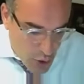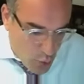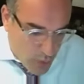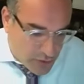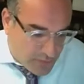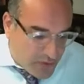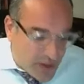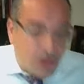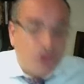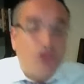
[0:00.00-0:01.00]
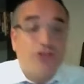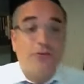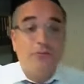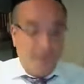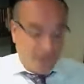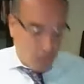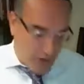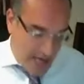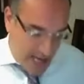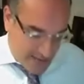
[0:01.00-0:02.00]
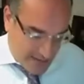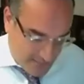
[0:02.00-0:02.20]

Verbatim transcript: When you finish before God